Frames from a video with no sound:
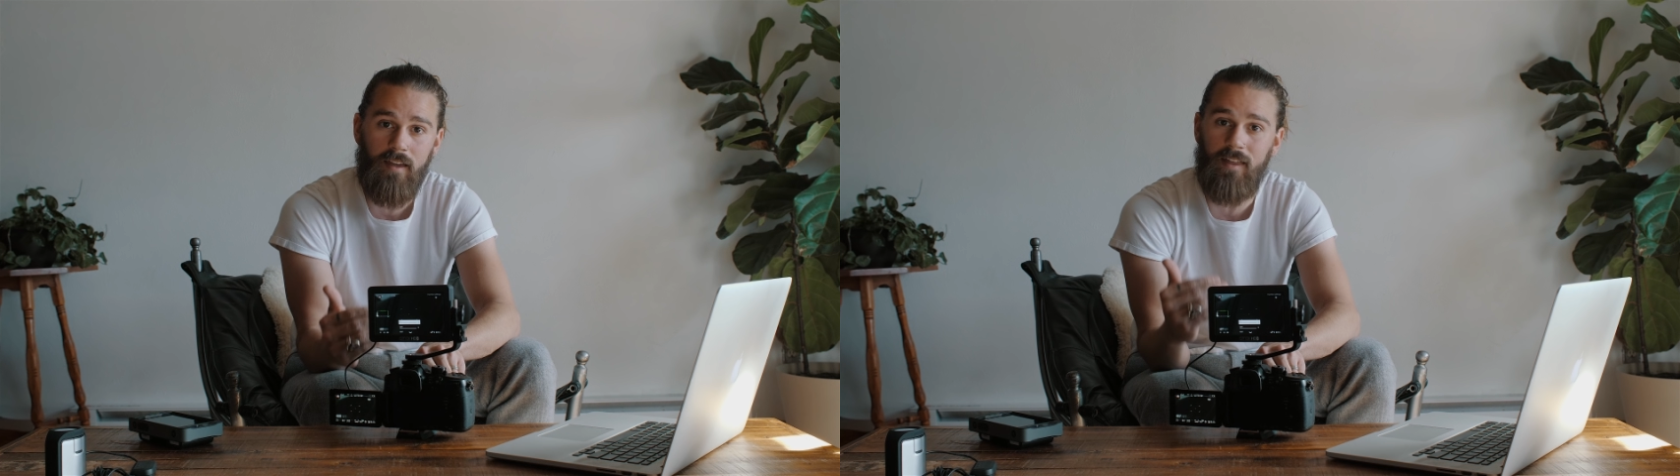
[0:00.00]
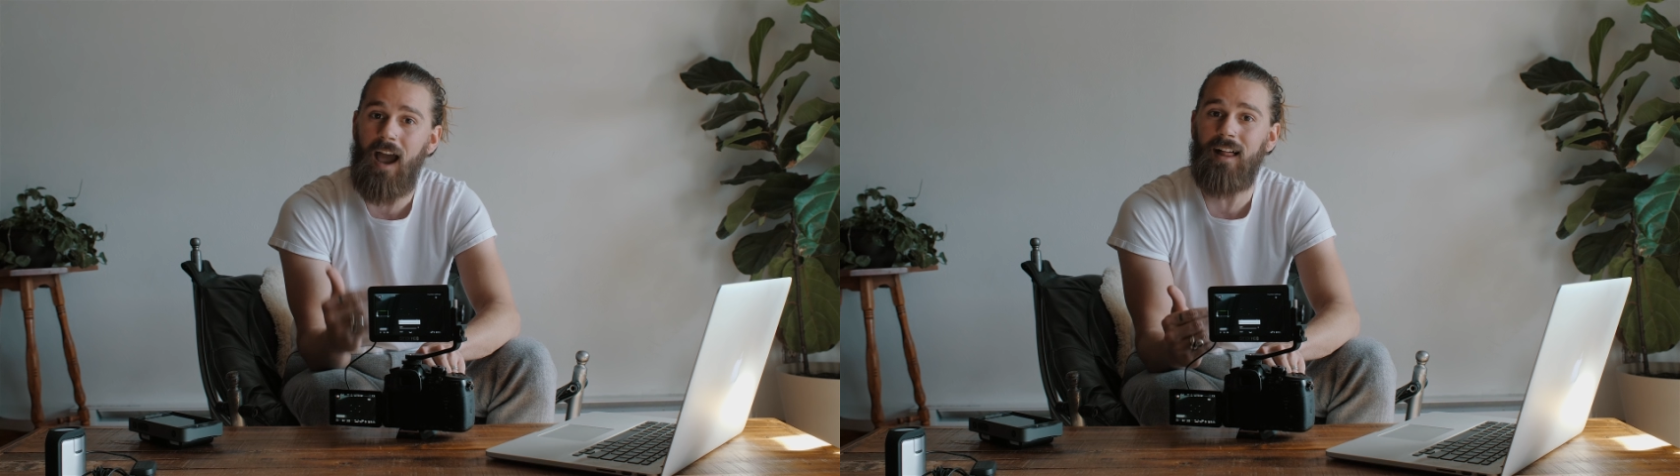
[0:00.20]

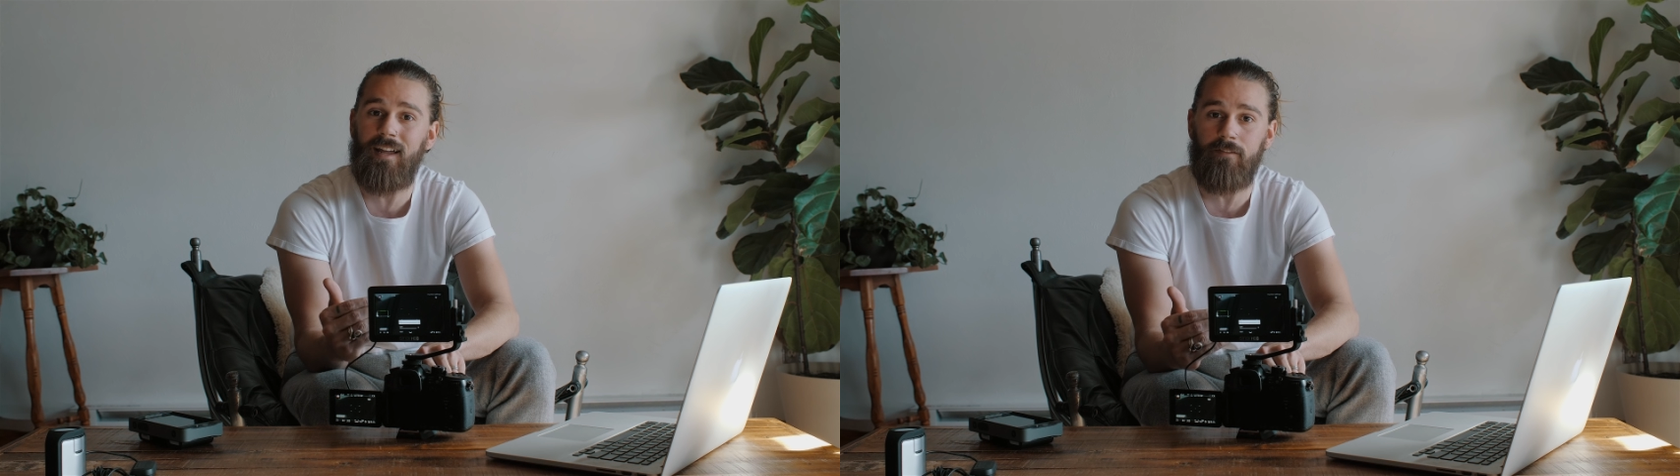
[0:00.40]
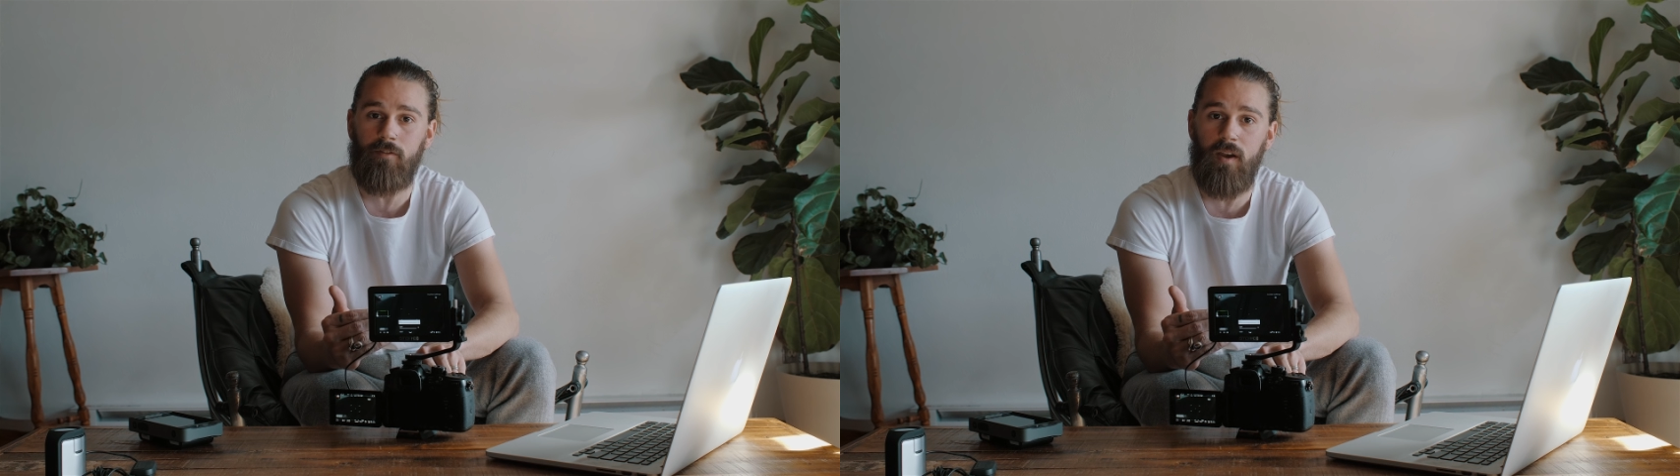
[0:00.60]
the
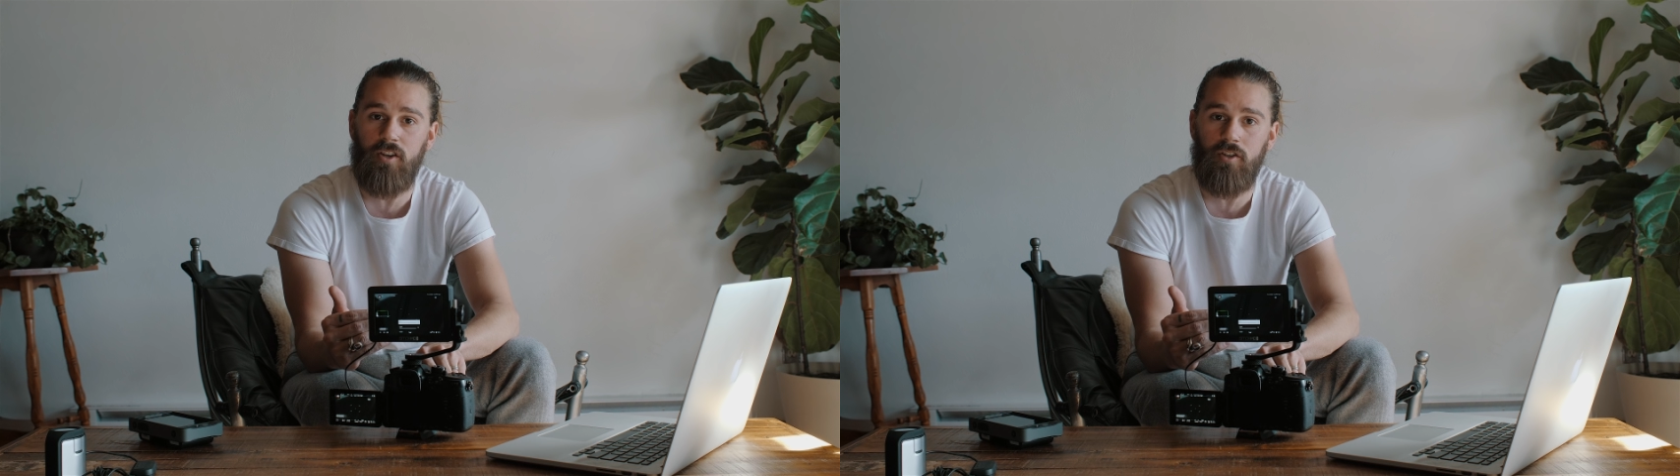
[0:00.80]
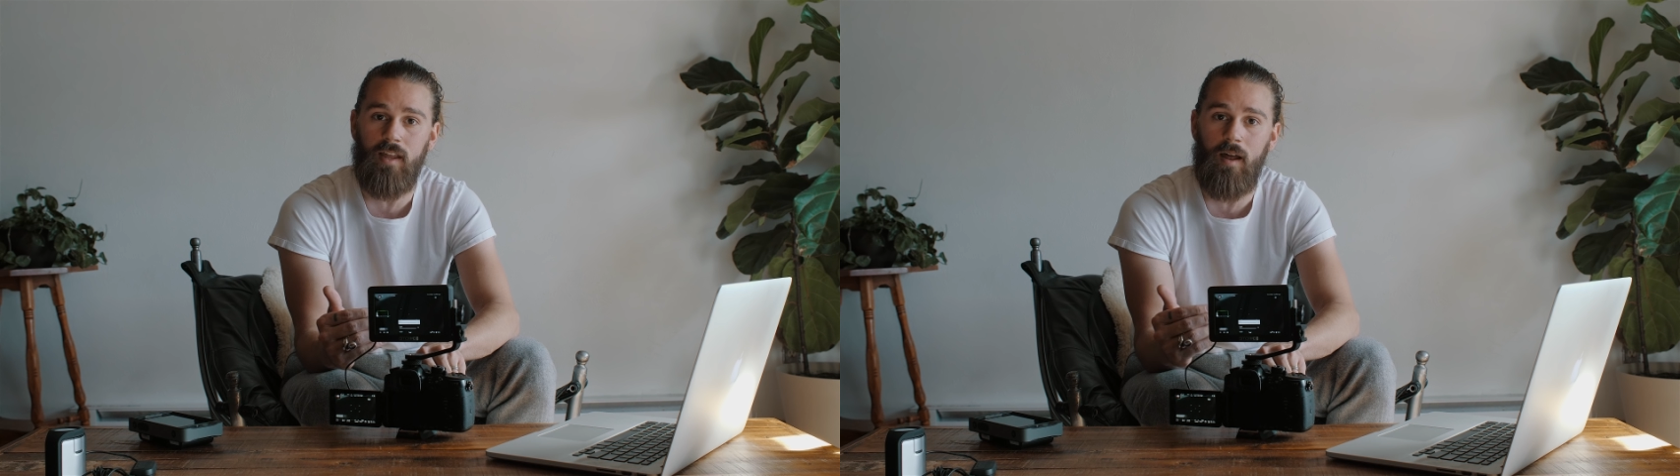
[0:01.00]
highlight
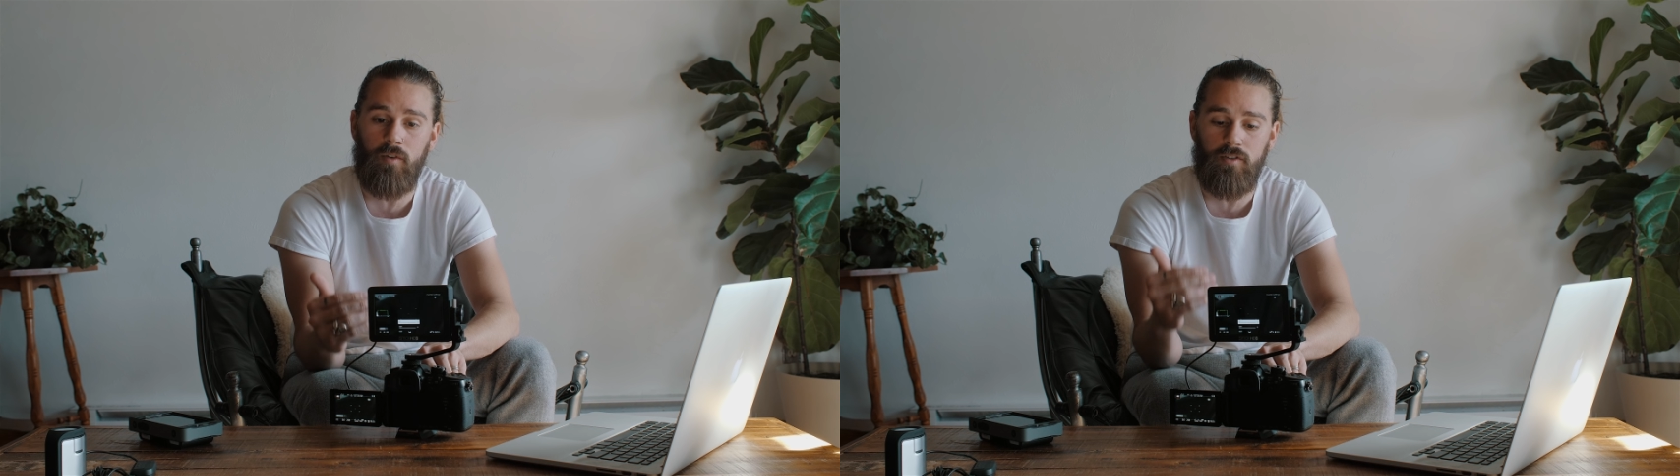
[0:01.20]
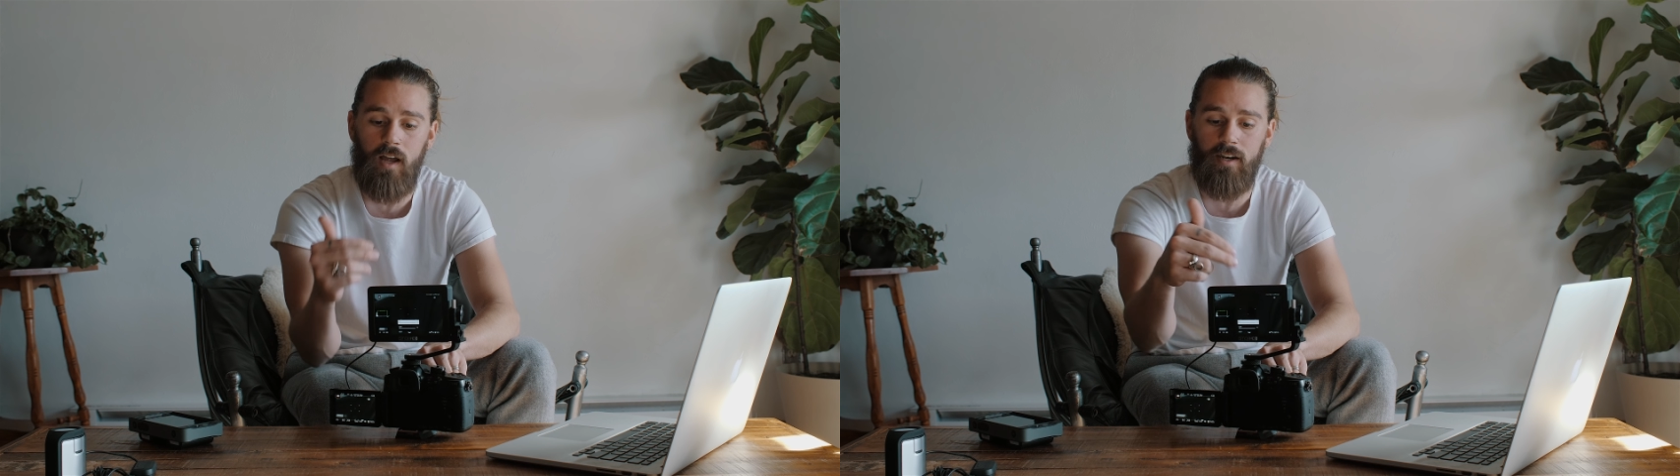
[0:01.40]
information that
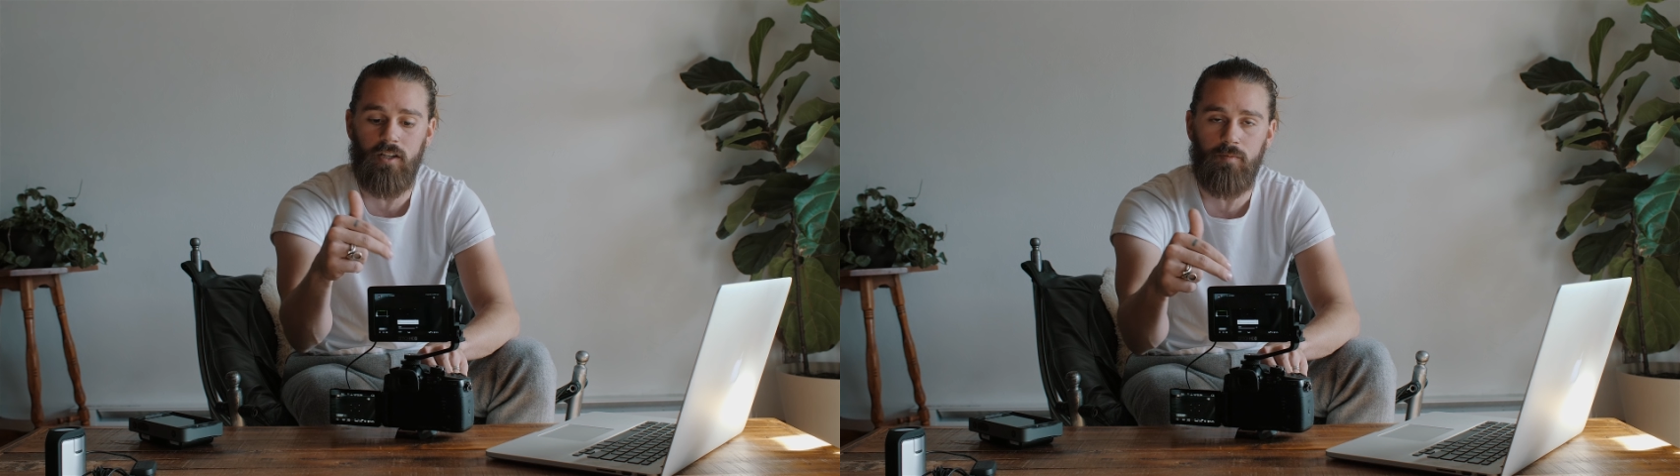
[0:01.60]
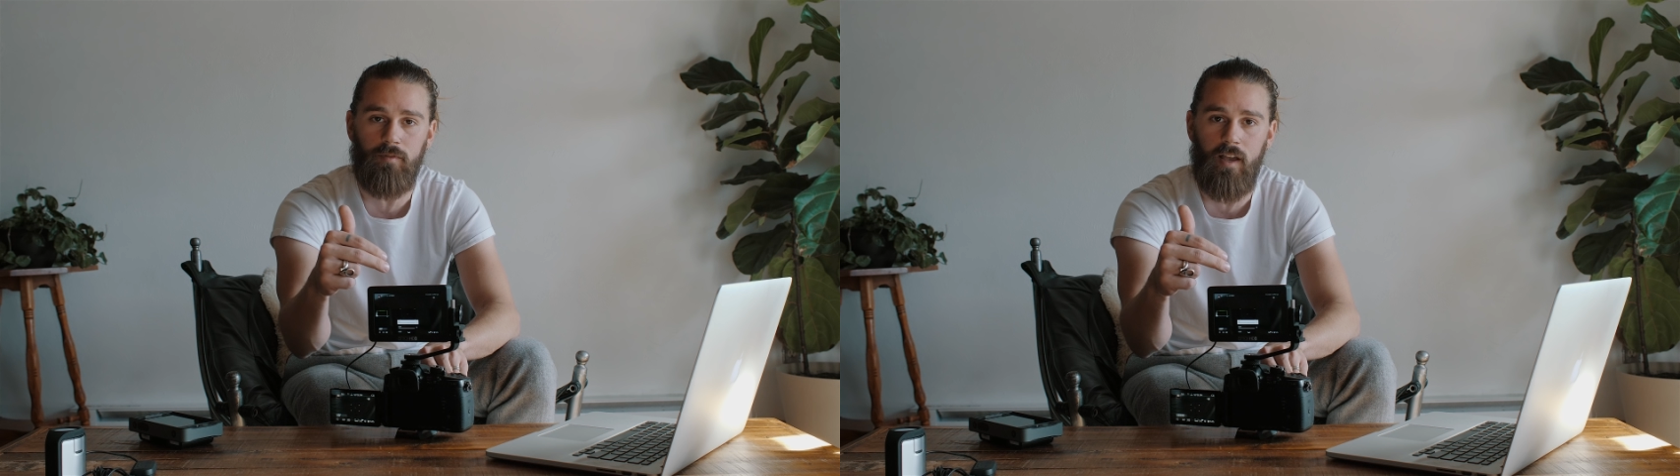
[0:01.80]
was not
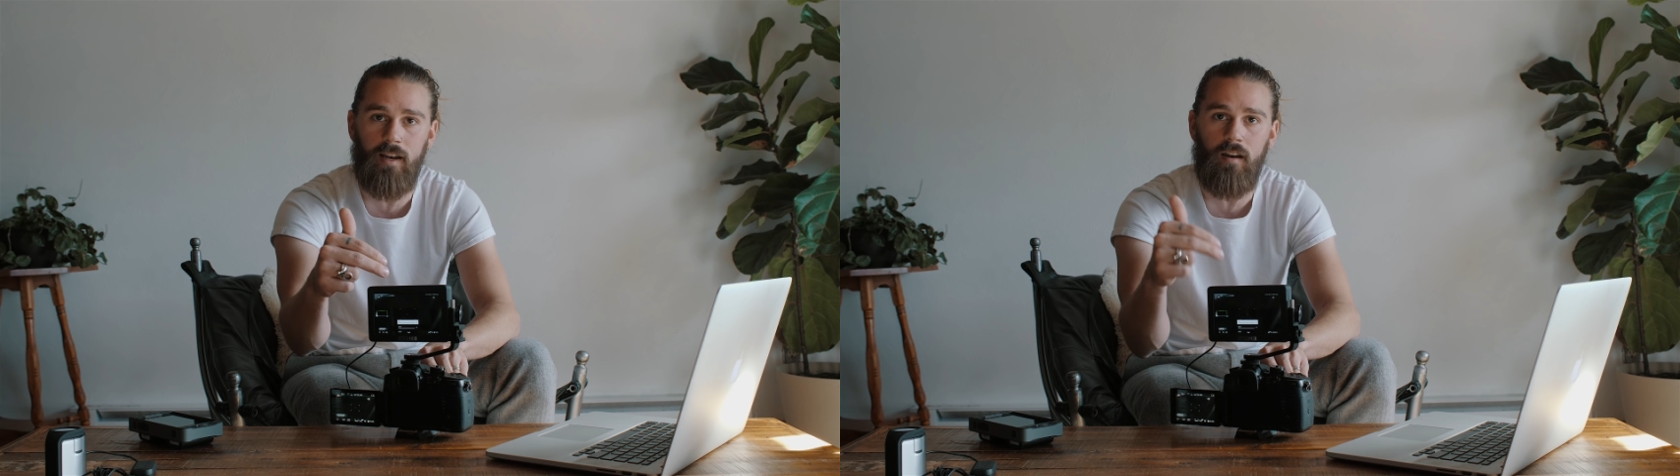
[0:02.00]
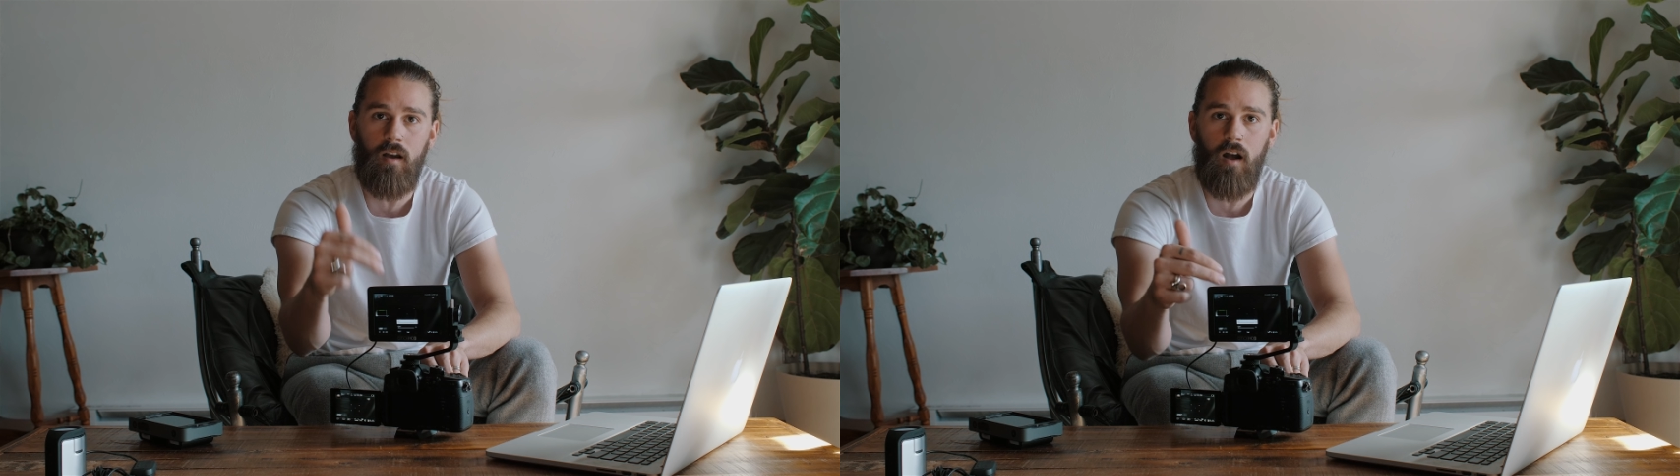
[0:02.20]

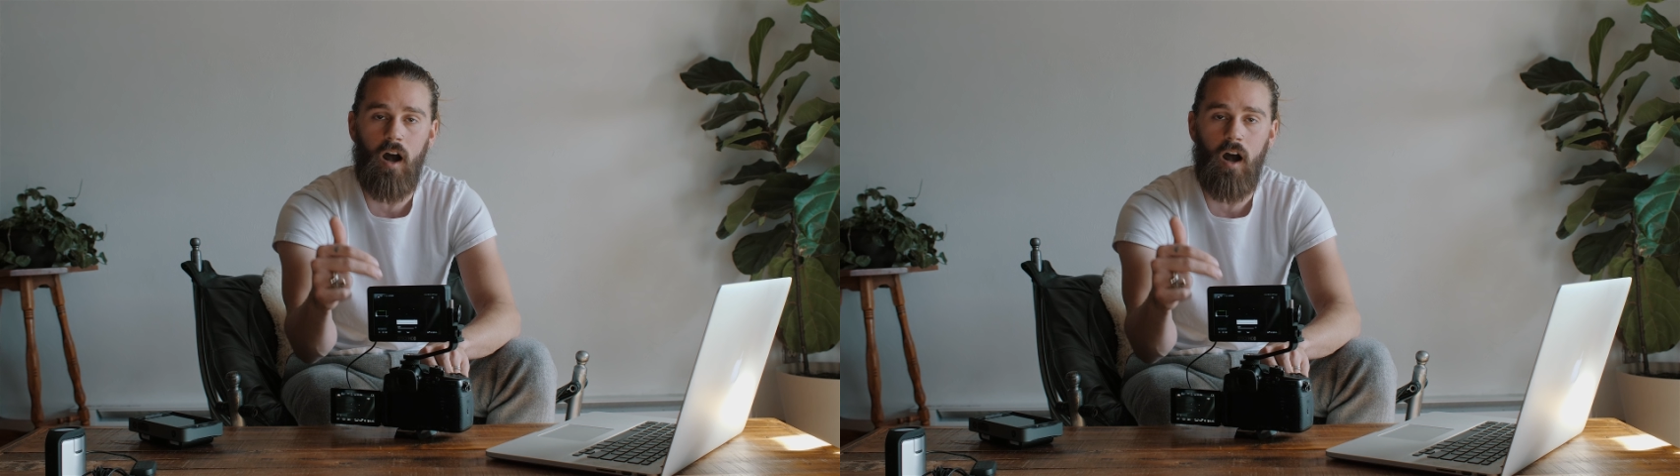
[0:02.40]
displayed